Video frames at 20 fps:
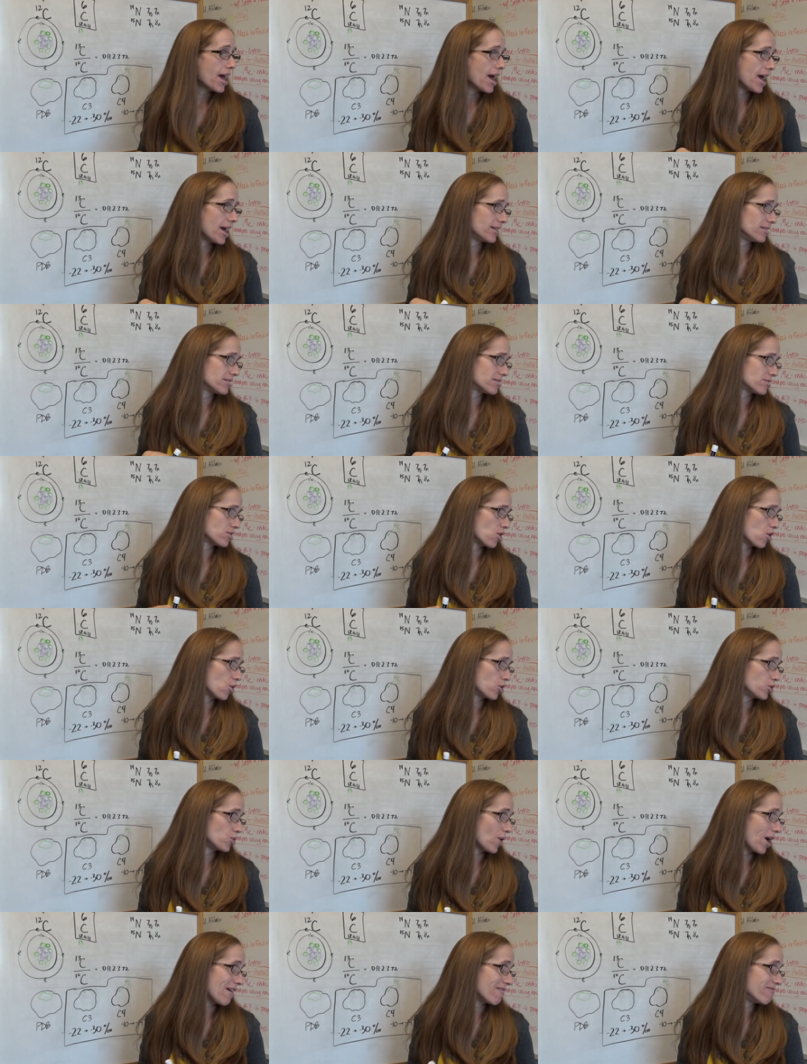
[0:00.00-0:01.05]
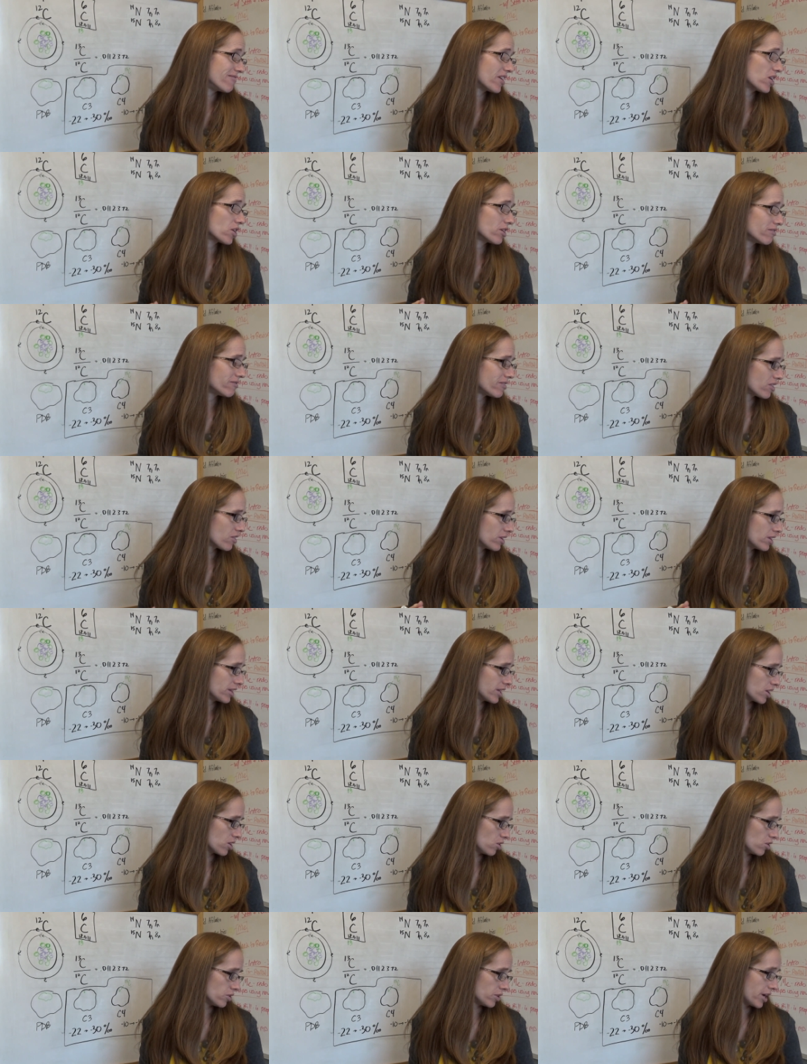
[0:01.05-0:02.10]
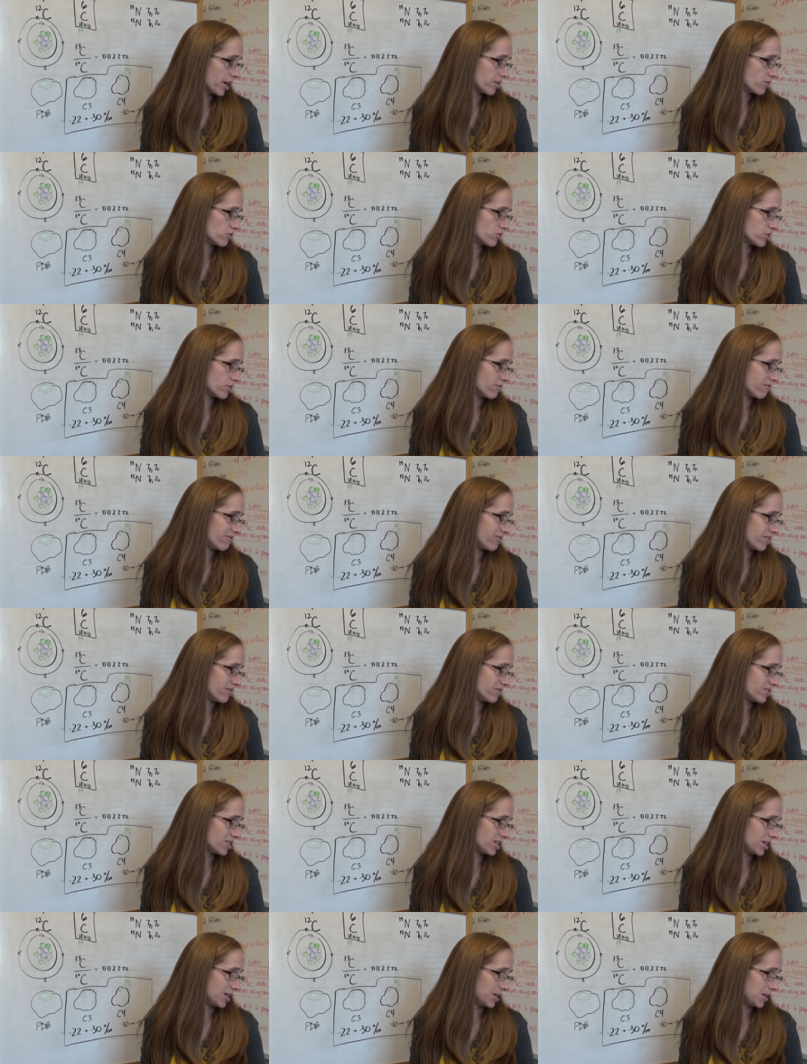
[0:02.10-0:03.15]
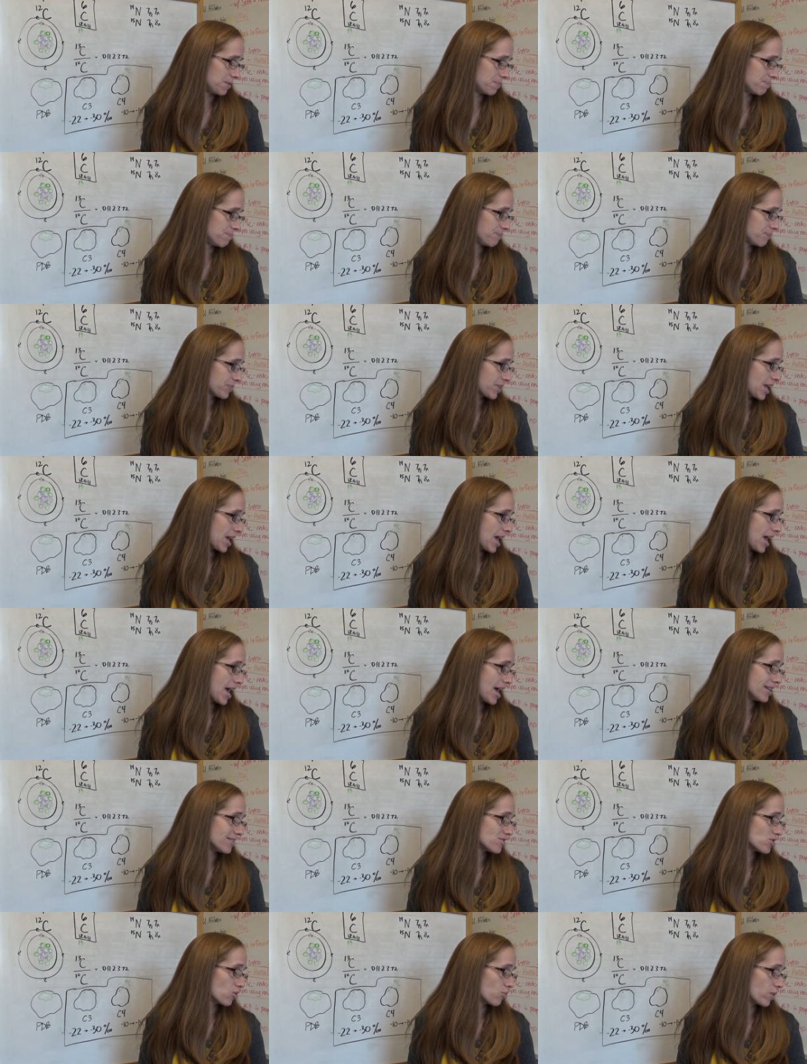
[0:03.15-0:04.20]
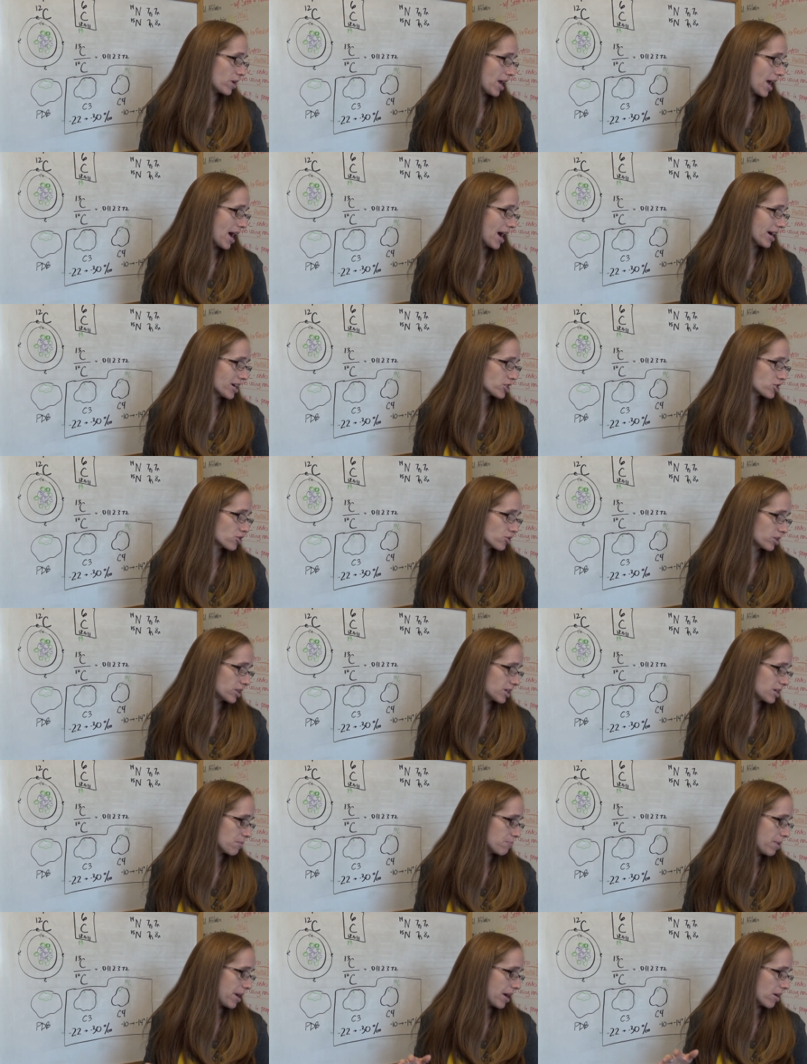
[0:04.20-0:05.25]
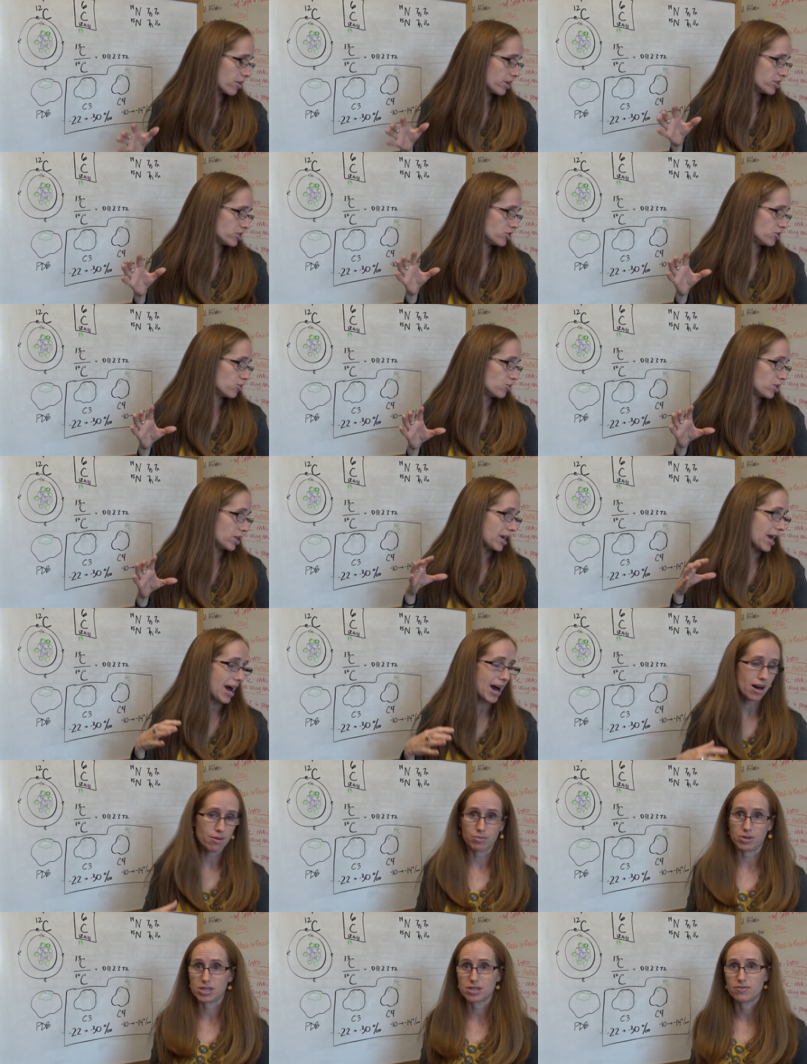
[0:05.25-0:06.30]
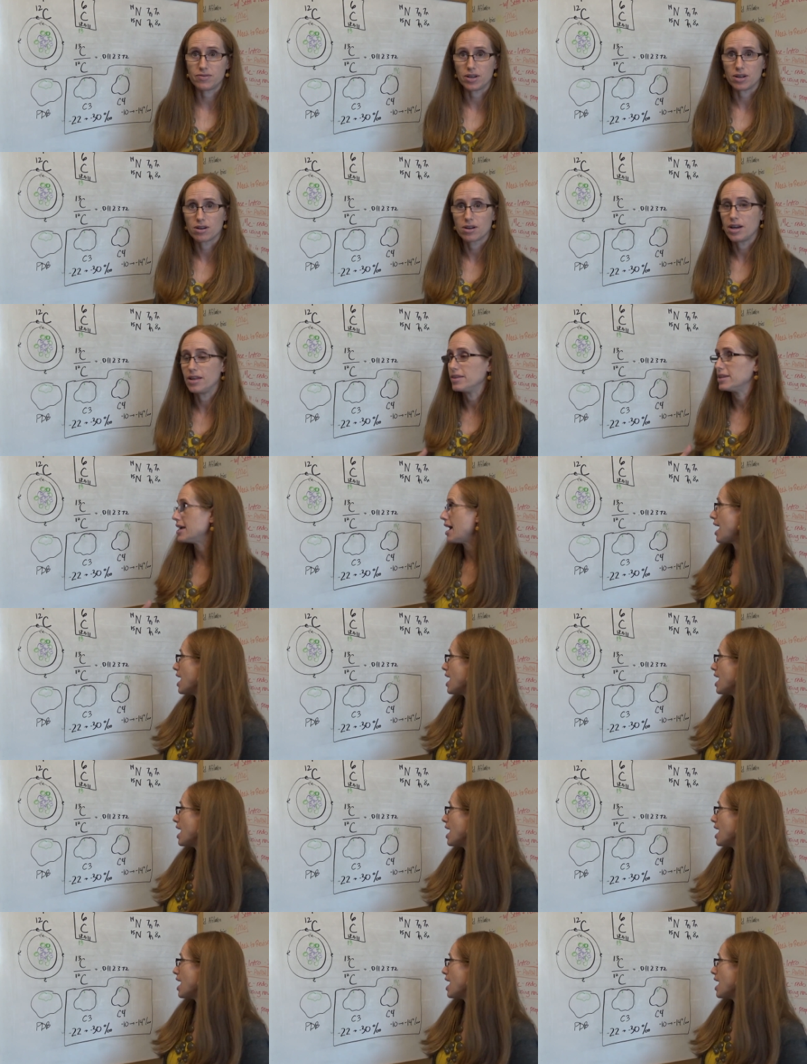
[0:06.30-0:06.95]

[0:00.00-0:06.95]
And so you have very, very little nitrogen 15. And so we actually compare it to the atmosphere. And the